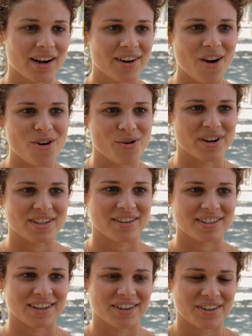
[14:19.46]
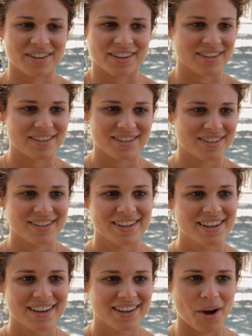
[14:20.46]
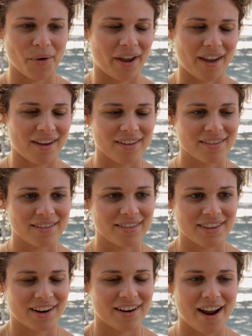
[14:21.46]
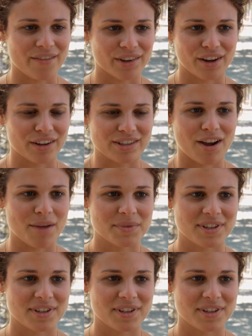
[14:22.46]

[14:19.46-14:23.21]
I know who are still single, it's okay, and they're having a good time